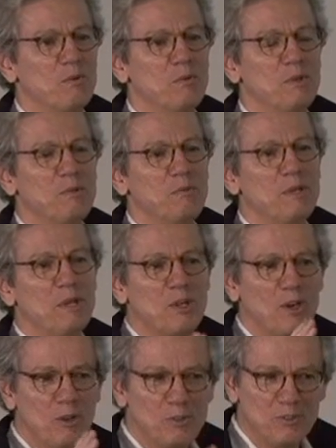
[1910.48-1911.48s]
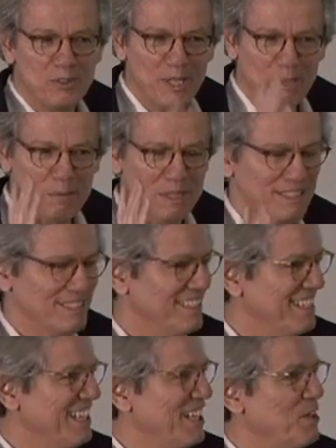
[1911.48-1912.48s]
we are close to them,
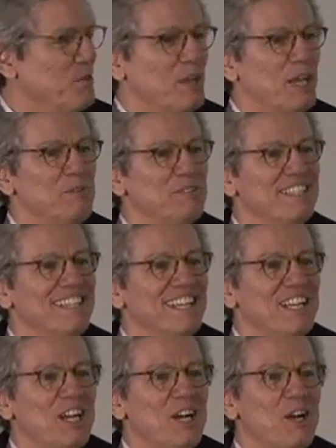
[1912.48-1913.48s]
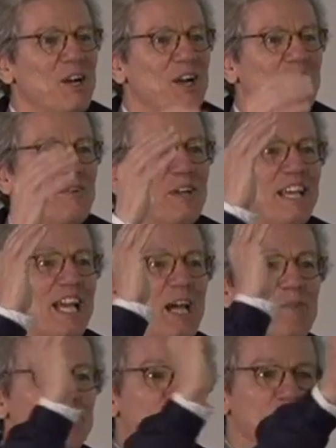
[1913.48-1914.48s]
huh? We
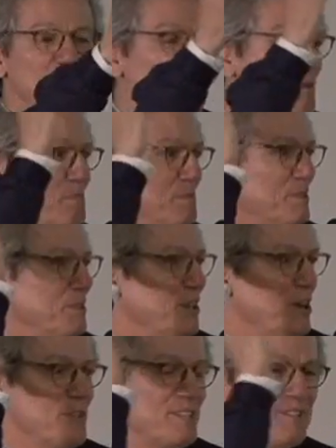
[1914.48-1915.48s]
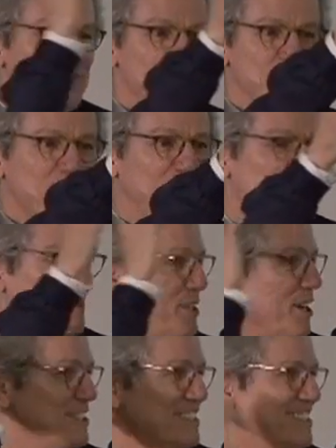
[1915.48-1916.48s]
help, we're always together with
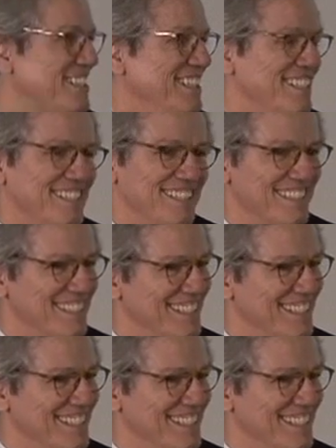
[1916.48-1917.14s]
Argentina.